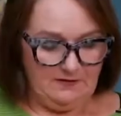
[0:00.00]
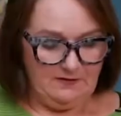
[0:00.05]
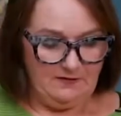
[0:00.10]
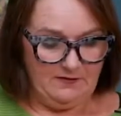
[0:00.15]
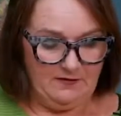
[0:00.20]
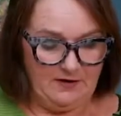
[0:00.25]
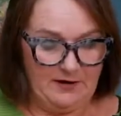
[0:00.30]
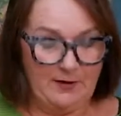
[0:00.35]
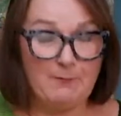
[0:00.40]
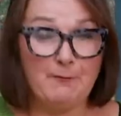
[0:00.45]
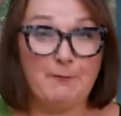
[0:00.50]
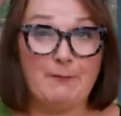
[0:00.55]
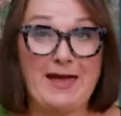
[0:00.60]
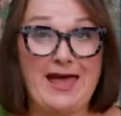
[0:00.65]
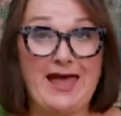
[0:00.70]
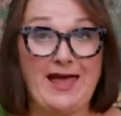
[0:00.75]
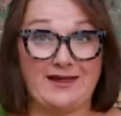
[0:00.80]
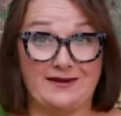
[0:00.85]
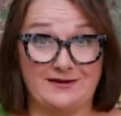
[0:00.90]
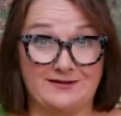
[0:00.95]
The
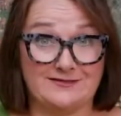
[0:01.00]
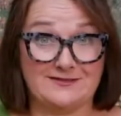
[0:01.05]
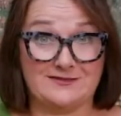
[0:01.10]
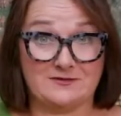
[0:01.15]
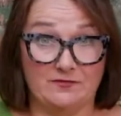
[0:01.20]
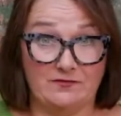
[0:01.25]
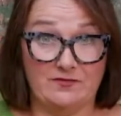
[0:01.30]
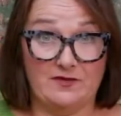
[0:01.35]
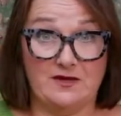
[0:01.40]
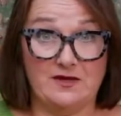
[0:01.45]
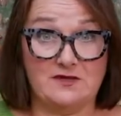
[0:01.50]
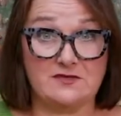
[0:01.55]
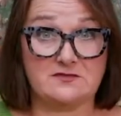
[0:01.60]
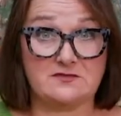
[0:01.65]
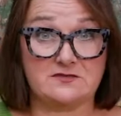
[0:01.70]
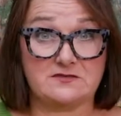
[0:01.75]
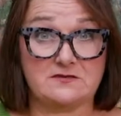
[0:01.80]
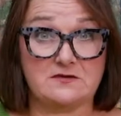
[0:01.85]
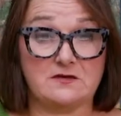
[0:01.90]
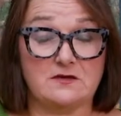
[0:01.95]
compactness of
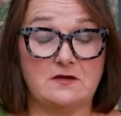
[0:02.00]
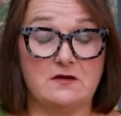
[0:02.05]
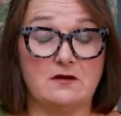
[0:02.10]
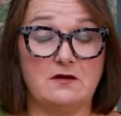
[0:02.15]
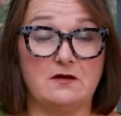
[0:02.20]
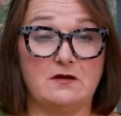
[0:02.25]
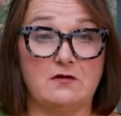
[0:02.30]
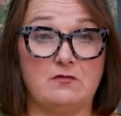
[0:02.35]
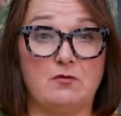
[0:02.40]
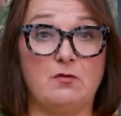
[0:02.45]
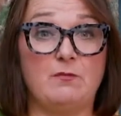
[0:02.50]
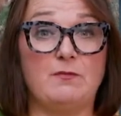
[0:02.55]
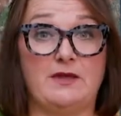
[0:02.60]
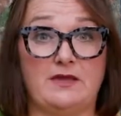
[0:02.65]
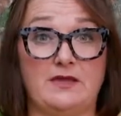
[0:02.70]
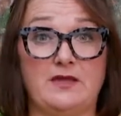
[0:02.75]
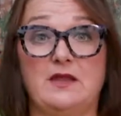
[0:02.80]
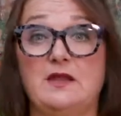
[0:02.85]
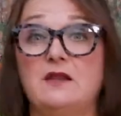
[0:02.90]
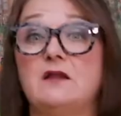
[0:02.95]
this will
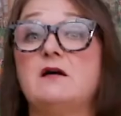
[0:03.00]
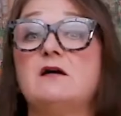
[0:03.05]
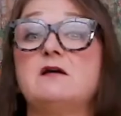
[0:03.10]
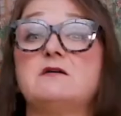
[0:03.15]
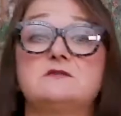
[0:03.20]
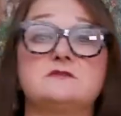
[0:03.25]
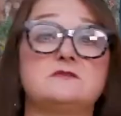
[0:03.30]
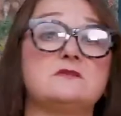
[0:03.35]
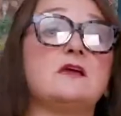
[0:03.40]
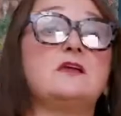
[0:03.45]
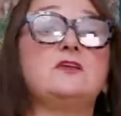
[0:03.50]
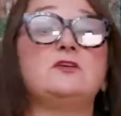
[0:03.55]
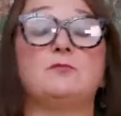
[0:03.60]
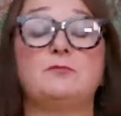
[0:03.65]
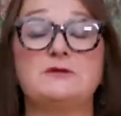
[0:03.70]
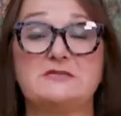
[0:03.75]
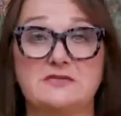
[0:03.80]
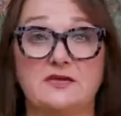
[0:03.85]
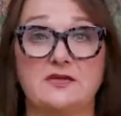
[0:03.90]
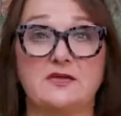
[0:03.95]
make it last, and you'll
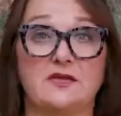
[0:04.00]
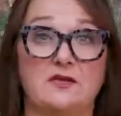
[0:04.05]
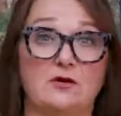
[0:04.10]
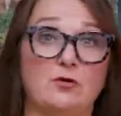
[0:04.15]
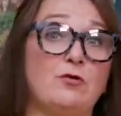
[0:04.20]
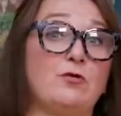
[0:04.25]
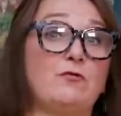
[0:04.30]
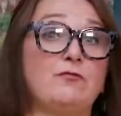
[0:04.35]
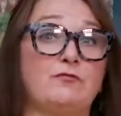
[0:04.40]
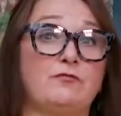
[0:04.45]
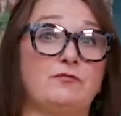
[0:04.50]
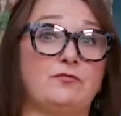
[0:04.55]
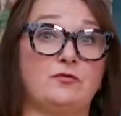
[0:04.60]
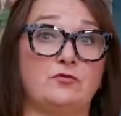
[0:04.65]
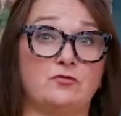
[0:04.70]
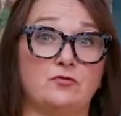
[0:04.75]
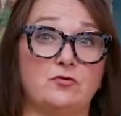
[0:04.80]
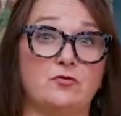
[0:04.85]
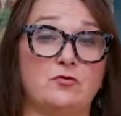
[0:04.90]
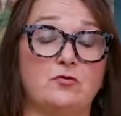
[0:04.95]
be taking it off the
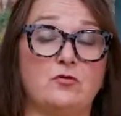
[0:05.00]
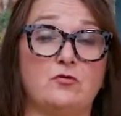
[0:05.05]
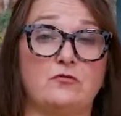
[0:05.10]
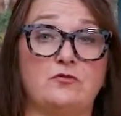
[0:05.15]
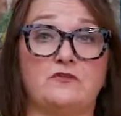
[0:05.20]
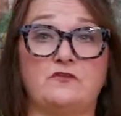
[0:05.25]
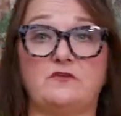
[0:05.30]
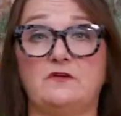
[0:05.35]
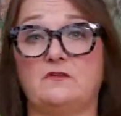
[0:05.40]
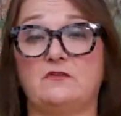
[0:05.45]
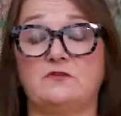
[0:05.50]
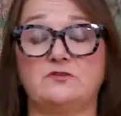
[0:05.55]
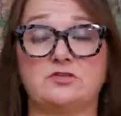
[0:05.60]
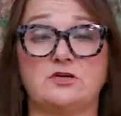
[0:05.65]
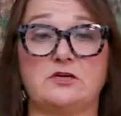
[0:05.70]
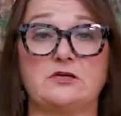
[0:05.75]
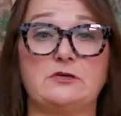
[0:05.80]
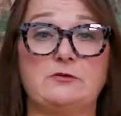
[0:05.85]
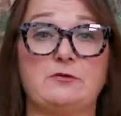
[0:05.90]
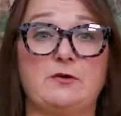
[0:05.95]
door on the 6th of
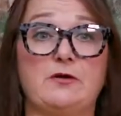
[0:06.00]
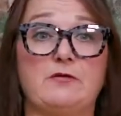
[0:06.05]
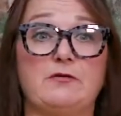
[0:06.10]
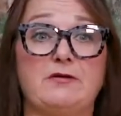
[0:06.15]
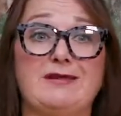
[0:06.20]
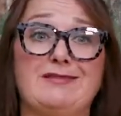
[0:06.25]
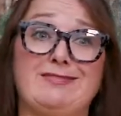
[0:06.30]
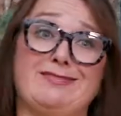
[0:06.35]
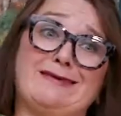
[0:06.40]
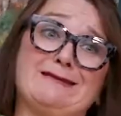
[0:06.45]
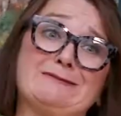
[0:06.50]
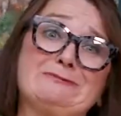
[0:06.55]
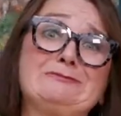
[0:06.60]
January and think,